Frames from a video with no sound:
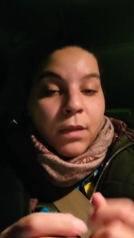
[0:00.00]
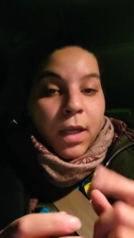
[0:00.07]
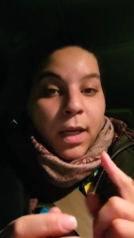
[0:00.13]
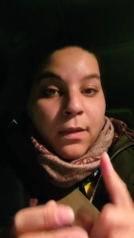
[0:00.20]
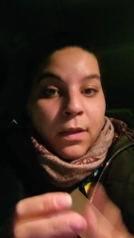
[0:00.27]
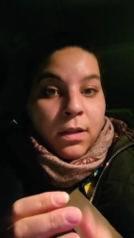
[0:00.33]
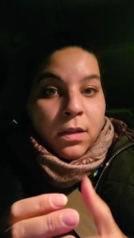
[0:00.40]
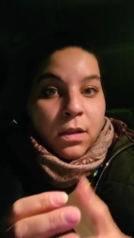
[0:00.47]

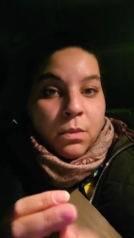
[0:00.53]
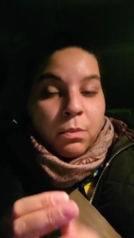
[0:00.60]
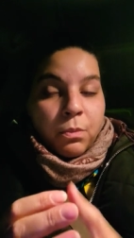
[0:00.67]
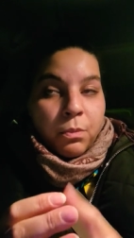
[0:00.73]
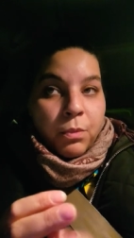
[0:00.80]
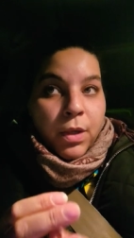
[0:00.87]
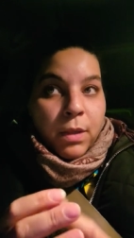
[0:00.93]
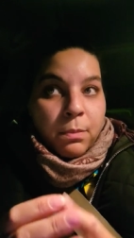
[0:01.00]
And this is
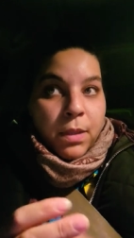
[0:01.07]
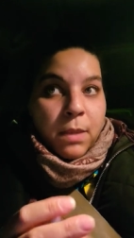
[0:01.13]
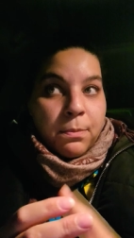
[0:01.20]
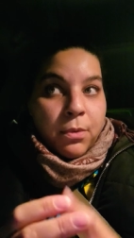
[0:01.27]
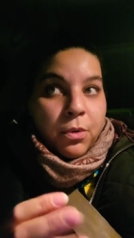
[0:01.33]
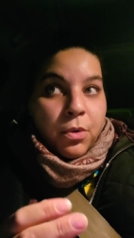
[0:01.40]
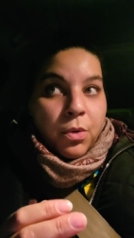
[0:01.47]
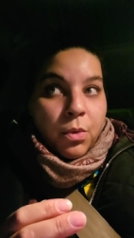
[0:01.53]
with
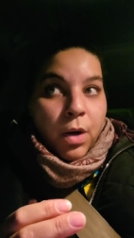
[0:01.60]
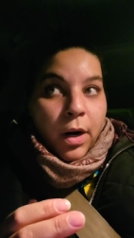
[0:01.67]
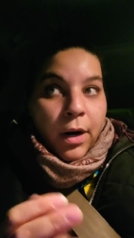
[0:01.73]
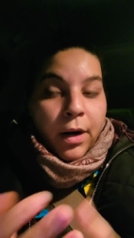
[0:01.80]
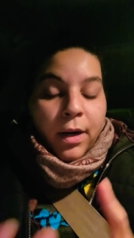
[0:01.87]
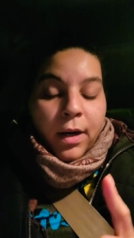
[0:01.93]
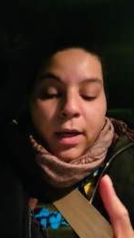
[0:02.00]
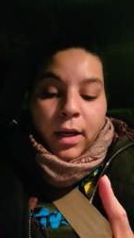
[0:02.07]
people who
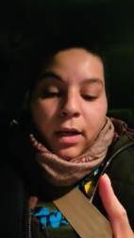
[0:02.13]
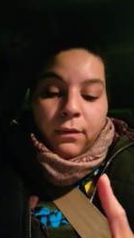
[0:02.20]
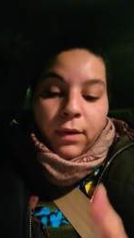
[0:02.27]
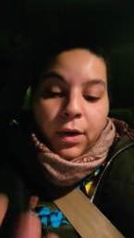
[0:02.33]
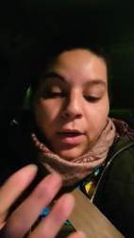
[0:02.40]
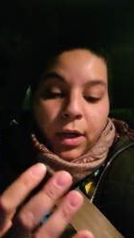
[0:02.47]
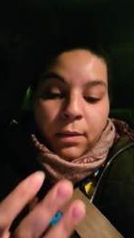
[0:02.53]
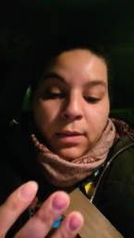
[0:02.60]
are
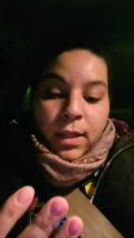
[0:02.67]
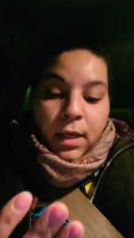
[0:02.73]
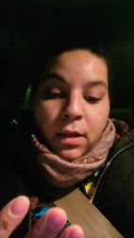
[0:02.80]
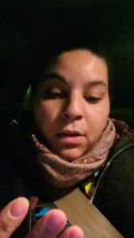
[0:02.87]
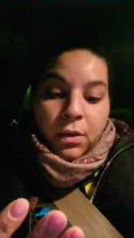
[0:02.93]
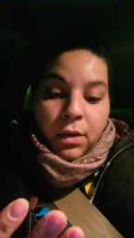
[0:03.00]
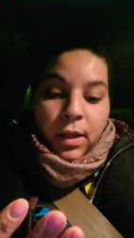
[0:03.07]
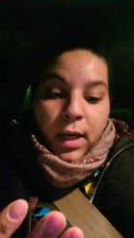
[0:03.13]
very content
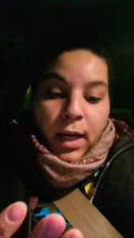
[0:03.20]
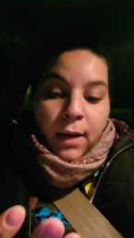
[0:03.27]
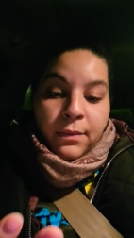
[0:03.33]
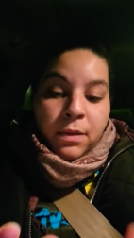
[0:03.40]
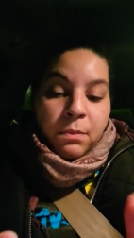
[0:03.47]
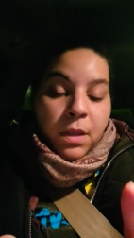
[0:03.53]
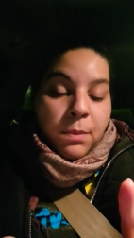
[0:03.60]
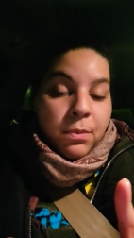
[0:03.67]
in their lives
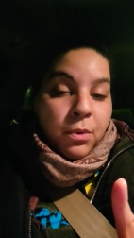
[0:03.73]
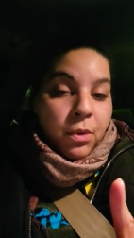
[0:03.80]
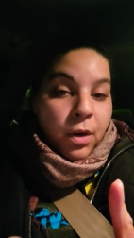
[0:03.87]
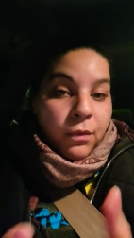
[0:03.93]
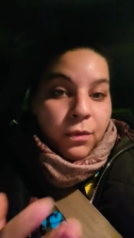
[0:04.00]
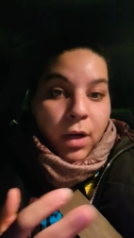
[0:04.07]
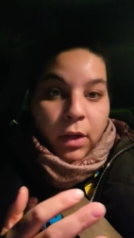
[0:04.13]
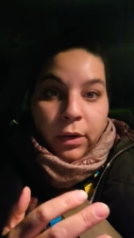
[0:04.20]
and people who are
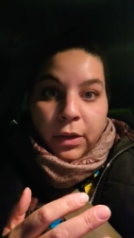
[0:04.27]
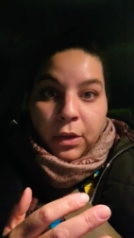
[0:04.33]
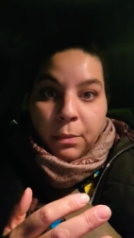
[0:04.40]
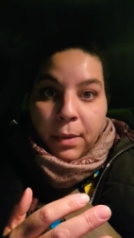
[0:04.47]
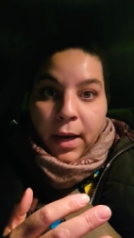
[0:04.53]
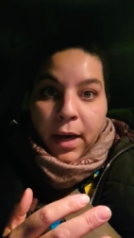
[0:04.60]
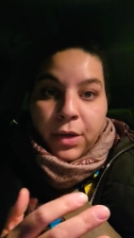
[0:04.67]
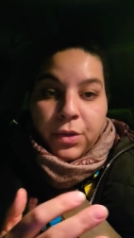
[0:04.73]
following their
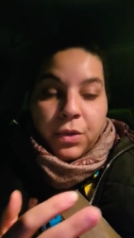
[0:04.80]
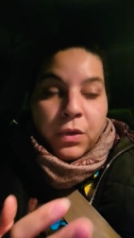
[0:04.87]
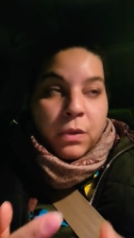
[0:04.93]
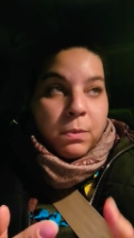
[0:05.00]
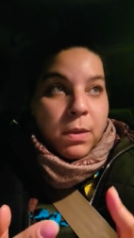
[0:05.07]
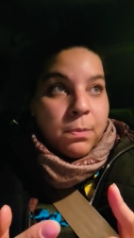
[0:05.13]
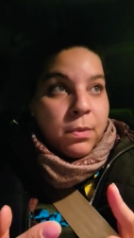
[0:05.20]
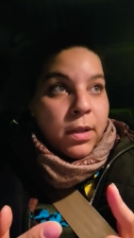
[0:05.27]
passions,
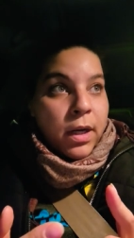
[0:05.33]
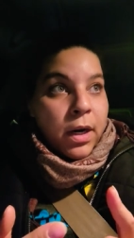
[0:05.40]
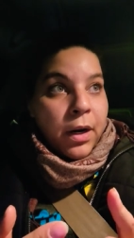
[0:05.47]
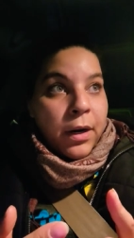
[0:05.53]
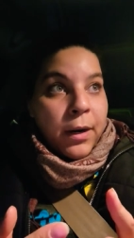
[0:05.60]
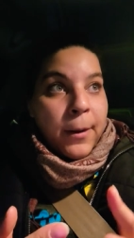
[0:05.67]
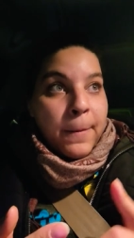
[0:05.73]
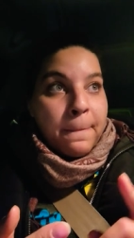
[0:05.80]
people that
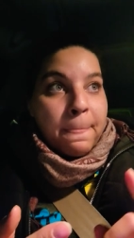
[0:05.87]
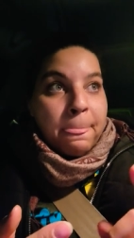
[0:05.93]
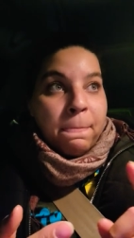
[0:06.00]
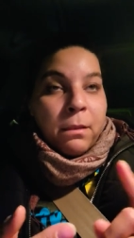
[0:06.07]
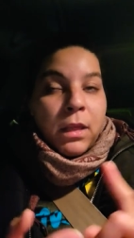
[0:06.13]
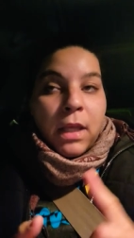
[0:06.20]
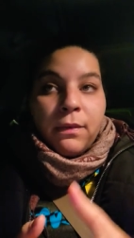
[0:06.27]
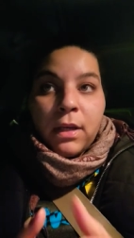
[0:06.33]
are
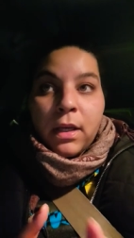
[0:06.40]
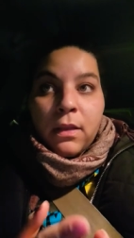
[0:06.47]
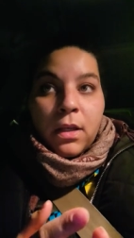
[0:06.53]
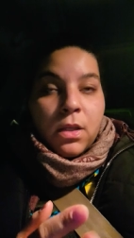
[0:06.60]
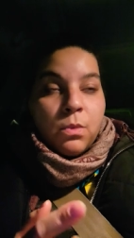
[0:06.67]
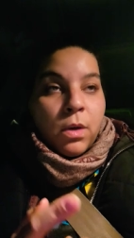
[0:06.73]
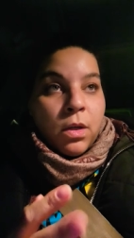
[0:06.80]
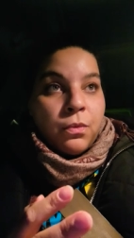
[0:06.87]
living in
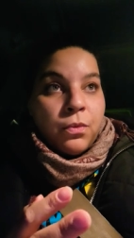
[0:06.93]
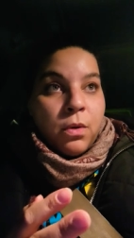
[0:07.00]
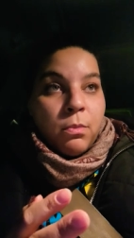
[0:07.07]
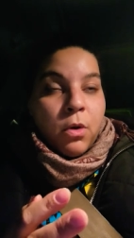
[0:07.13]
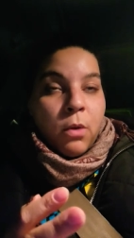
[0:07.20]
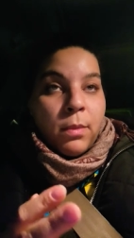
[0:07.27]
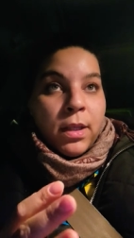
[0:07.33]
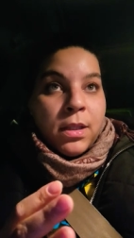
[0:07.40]
these wonderful
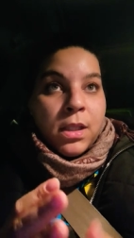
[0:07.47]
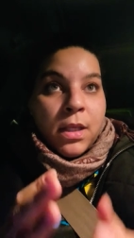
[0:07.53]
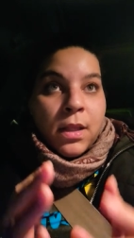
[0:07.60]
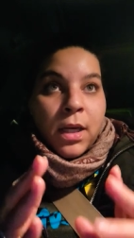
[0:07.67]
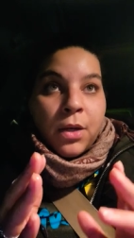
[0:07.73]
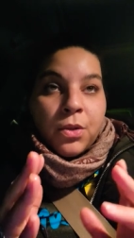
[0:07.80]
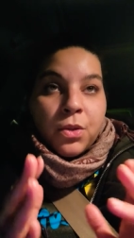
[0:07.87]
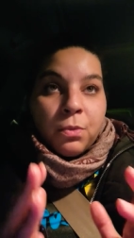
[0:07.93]
moments and
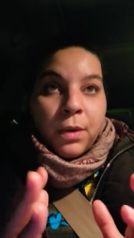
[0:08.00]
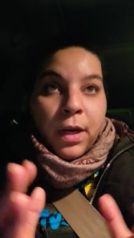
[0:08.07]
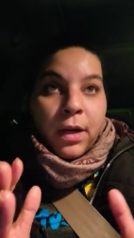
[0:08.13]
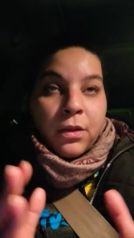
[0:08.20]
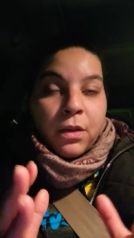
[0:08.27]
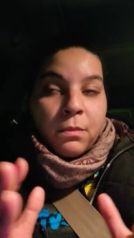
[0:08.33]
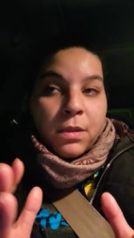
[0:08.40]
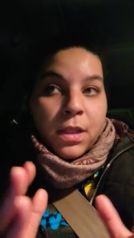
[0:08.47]
that are
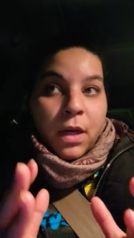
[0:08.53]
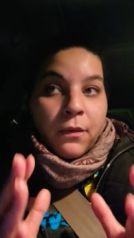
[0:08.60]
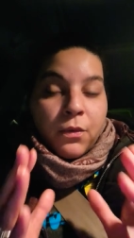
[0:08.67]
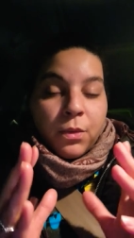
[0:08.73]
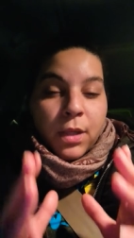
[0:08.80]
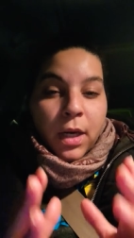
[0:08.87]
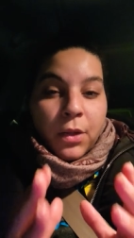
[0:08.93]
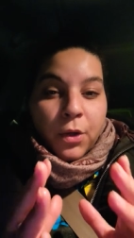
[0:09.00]
surrounding themselves
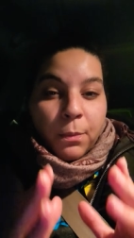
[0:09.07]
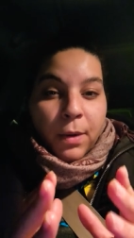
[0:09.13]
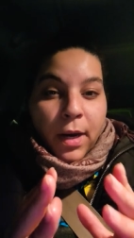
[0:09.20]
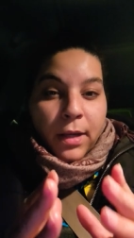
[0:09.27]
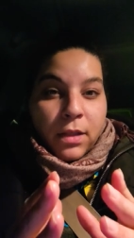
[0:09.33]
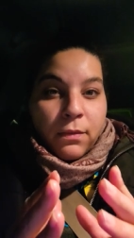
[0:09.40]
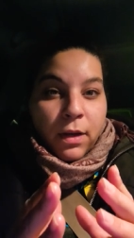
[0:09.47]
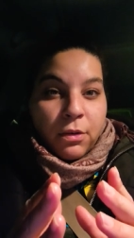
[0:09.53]
with other
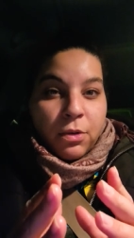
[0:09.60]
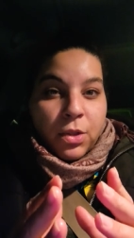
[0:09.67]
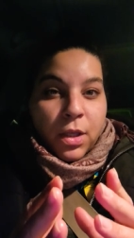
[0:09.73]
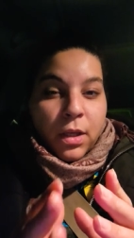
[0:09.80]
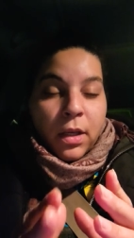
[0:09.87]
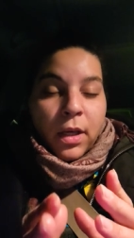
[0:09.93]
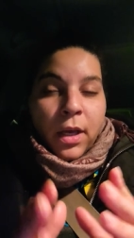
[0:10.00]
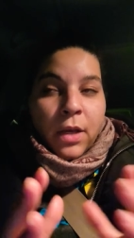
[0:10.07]
positive
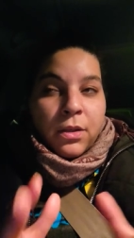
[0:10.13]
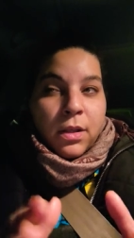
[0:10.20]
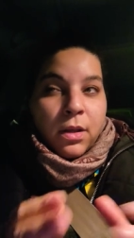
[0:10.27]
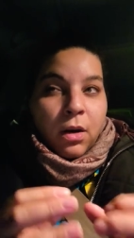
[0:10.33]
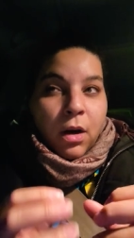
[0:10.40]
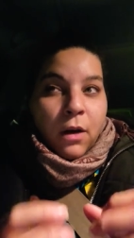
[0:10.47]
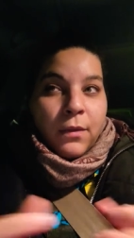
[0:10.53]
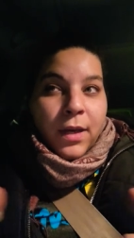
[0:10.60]
energy so that
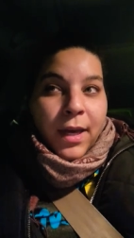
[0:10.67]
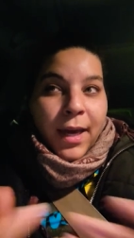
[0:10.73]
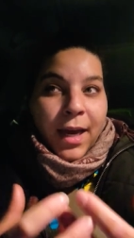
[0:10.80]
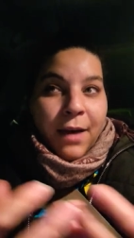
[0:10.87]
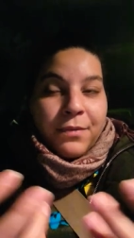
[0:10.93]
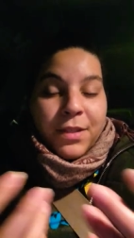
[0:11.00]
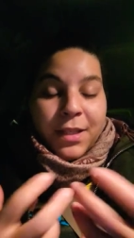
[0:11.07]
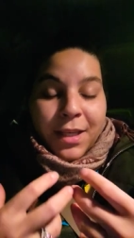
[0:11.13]
all they
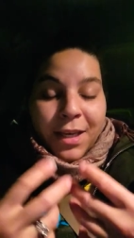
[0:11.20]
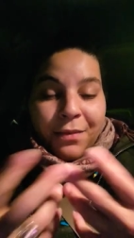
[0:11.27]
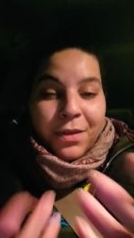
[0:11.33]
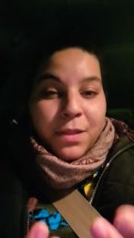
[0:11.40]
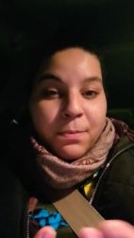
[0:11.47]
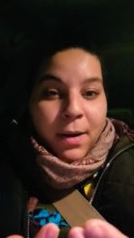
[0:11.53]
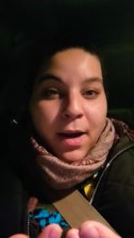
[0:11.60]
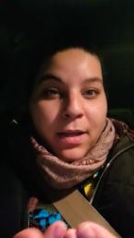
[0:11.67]
have to give
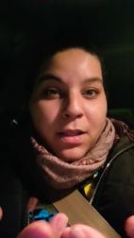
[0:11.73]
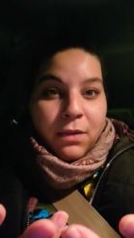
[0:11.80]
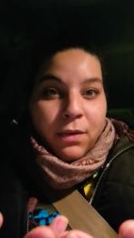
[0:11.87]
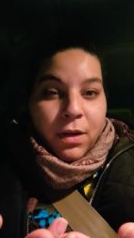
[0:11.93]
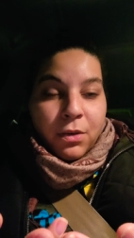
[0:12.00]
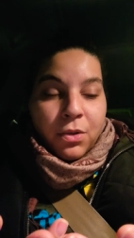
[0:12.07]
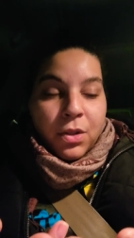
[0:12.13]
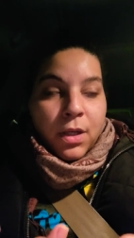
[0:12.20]
is positive
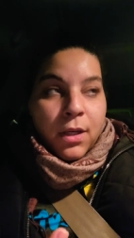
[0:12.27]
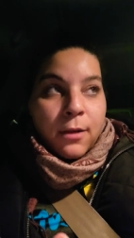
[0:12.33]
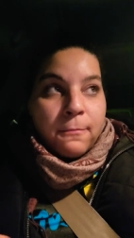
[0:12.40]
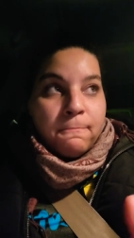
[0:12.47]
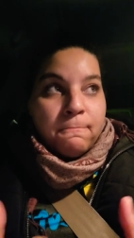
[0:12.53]
energy.